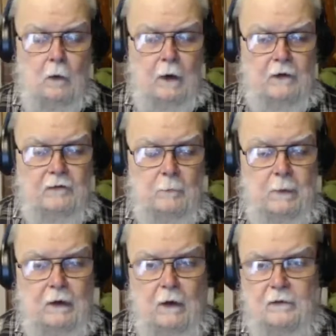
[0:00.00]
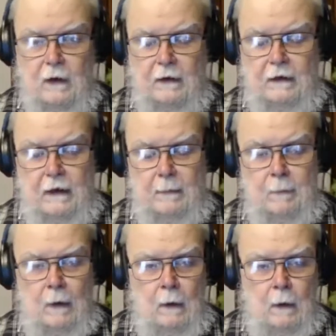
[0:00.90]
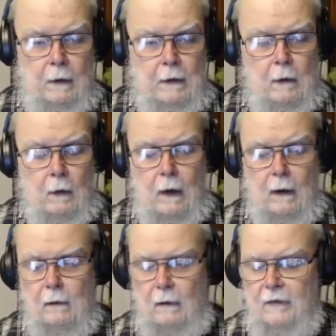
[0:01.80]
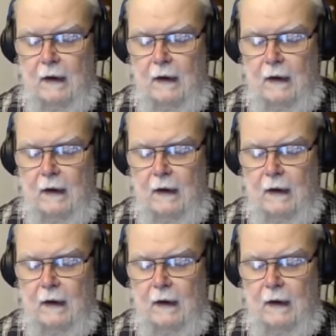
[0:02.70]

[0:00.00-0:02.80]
question, because I keep, I've